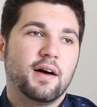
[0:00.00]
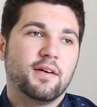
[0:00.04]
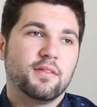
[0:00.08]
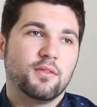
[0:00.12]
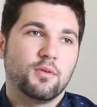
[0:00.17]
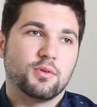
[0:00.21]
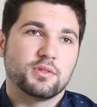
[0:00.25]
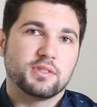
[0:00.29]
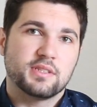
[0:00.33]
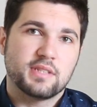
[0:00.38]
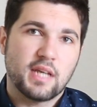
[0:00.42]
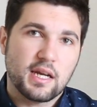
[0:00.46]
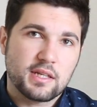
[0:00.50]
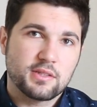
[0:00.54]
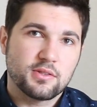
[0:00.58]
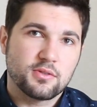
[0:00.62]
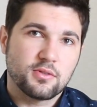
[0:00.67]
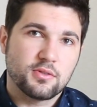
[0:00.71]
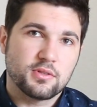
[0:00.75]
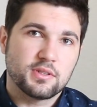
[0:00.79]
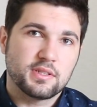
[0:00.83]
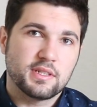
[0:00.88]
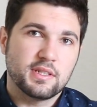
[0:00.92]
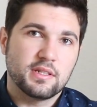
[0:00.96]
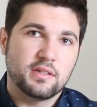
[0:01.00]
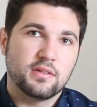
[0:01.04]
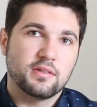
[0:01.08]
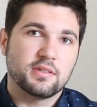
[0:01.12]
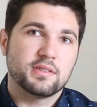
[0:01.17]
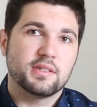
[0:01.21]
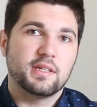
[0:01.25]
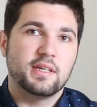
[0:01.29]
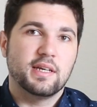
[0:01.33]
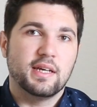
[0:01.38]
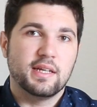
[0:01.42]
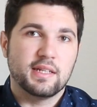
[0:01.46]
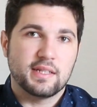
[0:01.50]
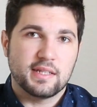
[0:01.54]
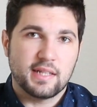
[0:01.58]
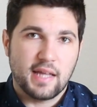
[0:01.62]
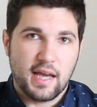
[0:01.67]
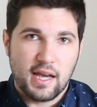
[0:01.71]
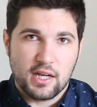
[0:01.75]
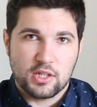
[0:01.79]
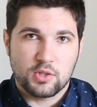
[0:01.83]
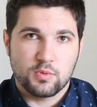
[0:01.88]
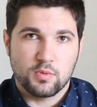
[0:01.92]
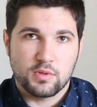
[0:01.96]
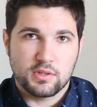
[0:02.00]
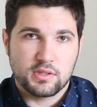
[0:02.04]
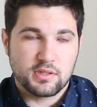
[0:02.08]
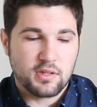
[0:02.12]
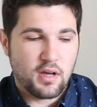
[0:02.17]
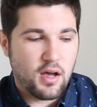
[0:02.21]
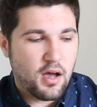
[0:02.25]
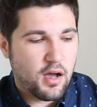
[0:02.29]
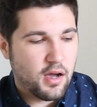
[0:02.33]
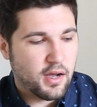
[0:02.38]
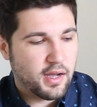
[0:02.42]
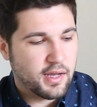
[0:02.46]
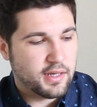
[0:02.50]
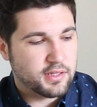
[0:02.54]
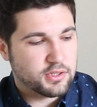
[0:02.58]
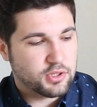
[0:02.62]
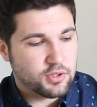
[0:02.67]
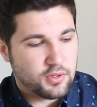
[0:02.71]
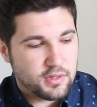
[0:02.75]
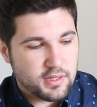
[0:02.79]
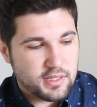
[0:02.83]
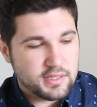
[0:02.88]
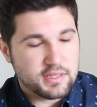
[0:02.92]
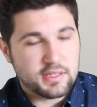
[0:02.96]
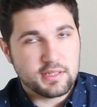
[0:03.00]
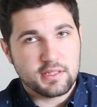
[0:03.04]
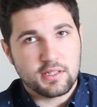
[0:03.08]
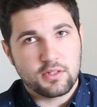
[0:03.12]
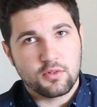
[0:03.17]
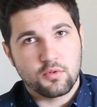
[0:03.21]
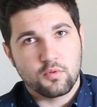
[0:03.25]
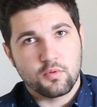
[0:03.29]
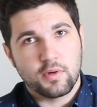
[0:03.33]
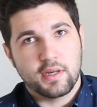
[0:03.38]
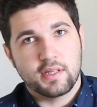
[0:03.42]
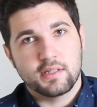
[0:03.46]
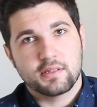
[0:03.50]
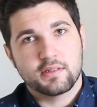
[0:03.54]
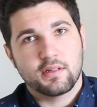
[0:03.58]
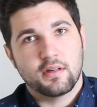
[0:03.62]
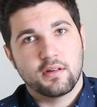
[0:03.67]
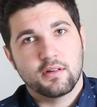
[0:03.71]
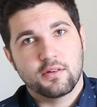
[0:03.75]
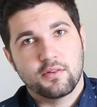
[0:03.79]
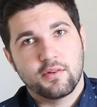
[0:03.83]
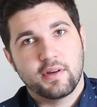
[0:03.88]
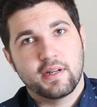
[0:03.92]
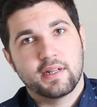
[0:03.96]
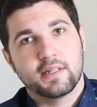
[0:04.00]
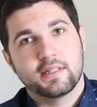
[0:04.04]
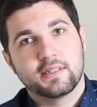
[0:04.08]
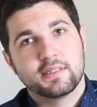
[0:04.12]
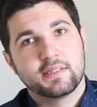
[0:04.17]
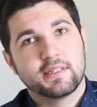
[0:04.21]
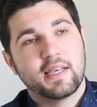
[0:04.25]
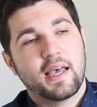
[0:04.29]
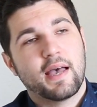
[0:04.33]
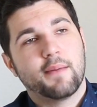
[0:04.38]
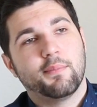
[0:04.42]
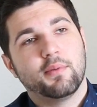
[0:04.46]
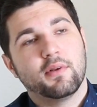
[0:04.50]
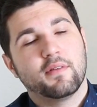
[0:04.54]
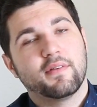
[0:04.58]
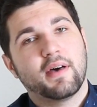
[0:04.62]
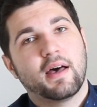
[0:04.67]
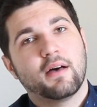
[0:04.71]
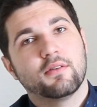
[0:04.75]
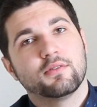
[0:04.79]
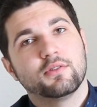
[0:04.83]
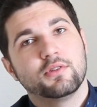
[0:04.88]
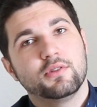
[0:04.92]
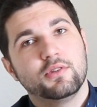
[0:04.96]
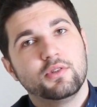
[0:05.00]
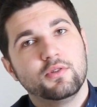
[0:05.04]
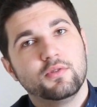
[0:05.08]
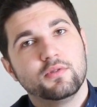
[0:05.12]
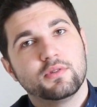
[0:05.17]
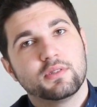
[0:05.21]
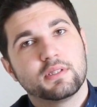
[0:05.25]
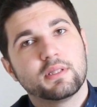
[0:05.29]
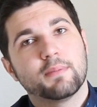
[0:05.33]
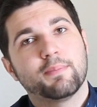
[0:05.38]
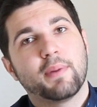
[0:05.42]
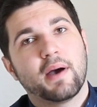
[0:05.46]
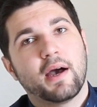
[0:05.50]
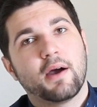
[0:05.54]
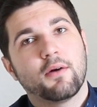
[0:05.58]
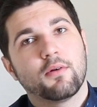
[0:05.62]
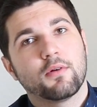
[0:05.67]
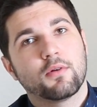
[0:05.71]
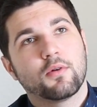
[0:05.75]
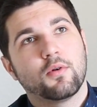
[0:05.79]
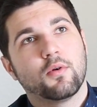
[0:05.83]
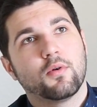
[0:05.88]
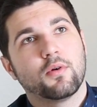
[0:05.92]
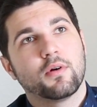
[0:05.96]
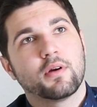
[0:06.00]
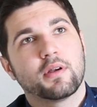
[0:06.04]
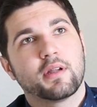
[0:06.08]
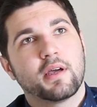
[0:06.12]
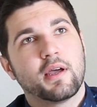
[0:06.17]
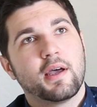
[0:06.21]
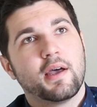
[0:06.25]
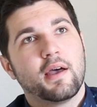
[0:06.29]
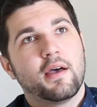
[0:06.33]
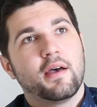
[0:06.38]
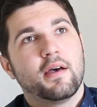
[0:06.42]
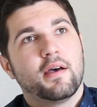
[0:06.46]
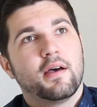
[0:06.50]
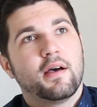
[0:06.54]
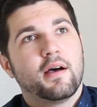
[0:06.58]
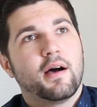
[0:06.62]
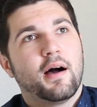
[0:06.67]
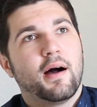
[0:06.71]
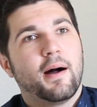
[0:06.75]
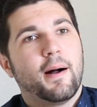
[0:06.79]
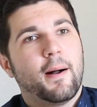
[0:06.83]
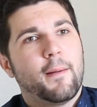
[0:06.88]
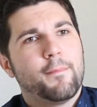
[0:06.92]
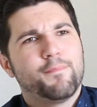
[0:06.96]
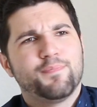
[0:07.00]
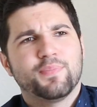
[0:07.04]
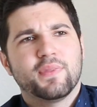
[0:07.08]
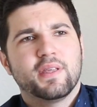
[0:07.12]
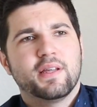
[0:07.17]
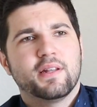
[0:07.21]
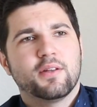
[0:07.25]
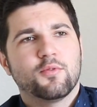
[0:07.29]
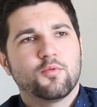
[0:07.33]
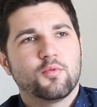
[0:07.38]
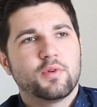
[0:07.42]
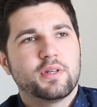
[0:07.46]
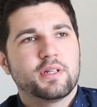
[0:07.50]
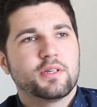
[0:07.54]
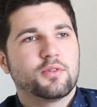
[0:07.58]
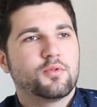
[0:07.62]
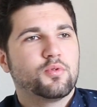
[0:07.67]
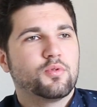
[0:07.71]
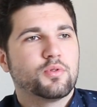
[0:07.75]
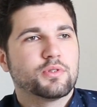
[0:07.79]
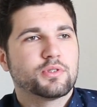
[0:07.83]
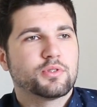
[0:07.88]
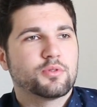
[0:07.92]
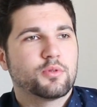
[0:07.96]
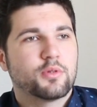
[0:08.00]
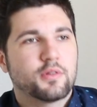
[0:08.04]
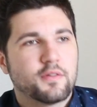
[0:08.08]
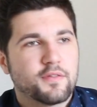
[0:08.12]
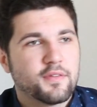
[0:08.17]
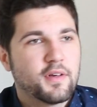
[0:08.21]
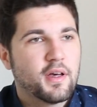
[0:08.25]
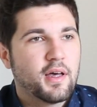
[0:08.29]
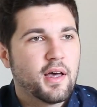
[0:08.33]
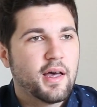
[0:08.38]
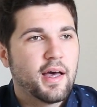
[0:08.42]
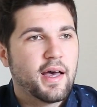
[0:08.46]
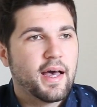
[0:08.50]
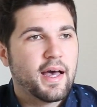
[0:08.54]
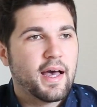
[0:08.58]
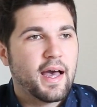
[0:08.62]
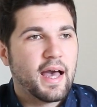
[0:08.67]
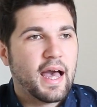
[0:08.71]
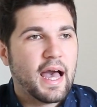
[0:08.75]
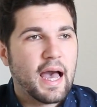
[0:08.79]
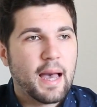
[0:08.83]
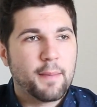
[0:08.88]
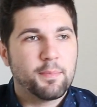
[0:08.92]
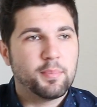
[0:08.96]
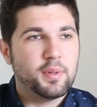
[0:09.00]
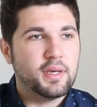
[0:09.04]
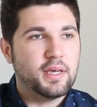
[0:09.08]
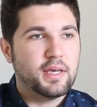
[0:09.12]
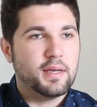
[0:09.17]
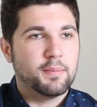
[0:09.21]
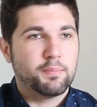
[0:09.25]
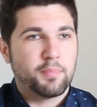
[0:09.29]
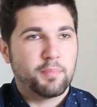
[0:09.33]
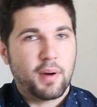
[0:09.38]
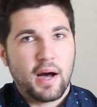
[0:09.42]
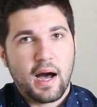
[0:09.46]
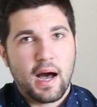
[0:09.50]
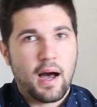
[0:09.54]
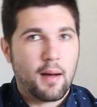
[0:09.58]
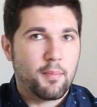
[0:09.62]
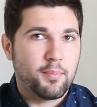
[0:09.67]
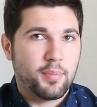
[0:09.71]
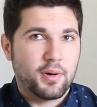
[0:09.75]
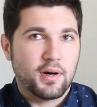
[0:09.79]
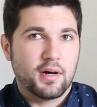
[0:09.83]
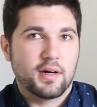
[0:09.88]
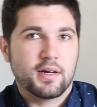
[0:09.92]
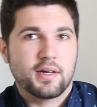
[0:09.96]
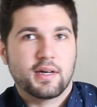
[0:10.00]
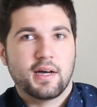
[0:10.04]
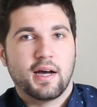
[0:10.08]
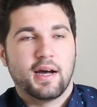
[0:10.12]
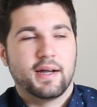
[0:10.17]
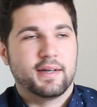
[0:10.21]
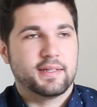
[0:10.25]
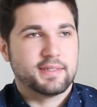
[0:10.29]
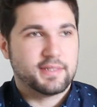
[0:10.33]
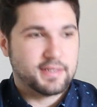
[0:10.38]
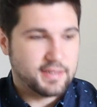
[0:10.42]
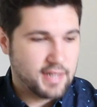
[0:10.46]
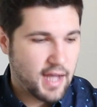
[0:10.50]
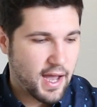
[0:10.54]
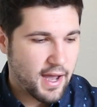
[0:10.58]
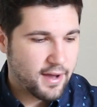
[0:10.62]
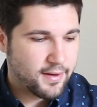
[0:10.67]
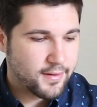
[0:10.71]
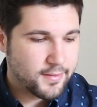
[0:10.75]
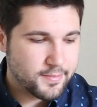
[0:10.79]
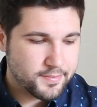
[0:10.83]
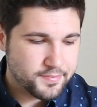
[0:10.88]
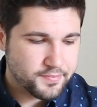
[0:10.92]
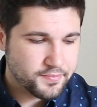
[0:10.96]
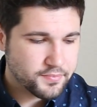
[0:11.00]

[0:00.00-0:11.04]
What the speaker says: those technical skills in an actual song. So this is a great song, great example of how to use the power chord in a really cool sort of happy pop punk kind of style.